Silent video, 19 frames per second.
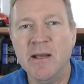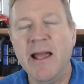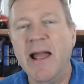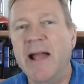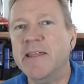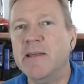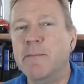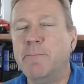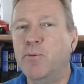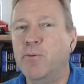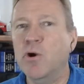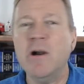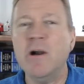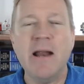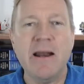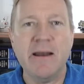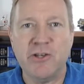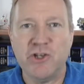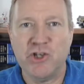and you put it
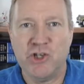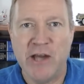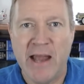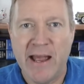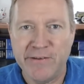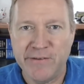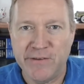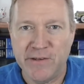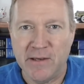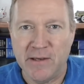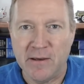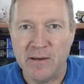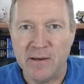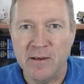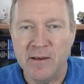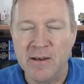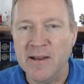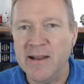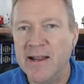on a chassis
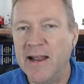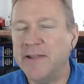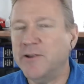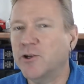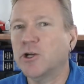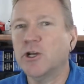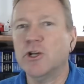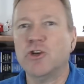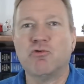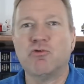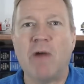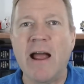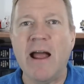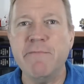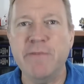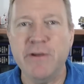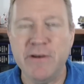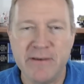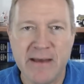and you're going to
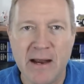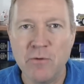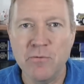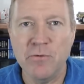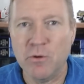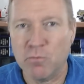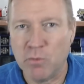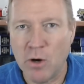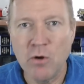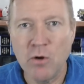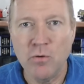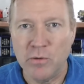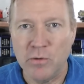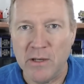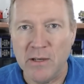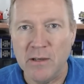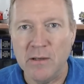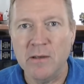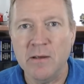drive it down the
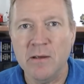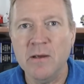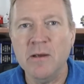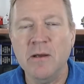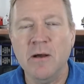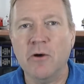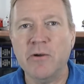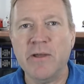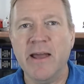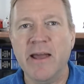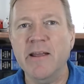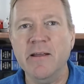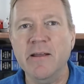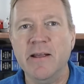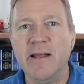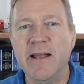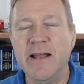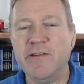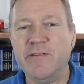road. Okay?
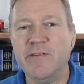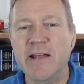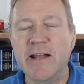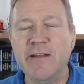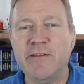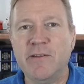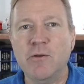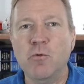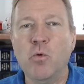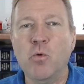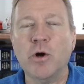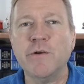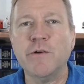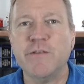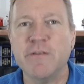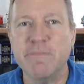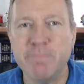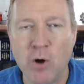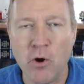It's, it's the
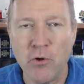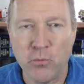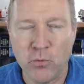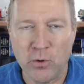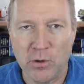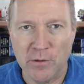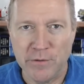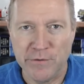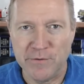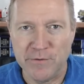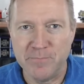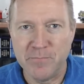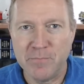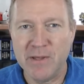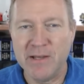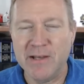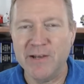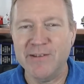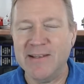worst of both worlds
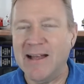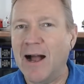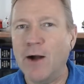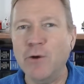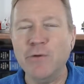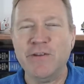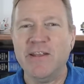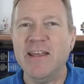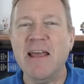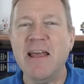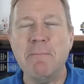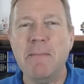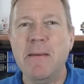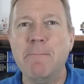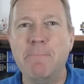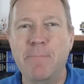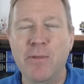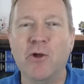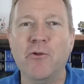because the house can't be
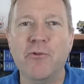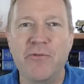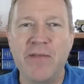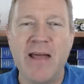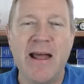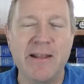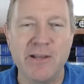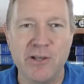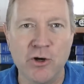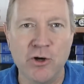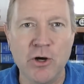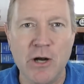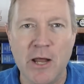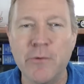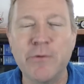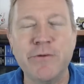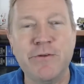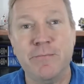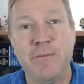built that good,
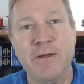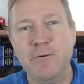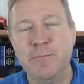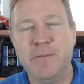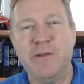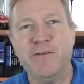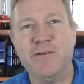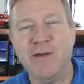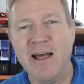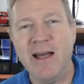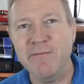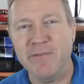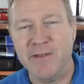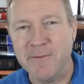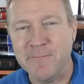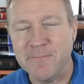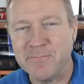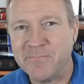otherwise, it, would be too heavy.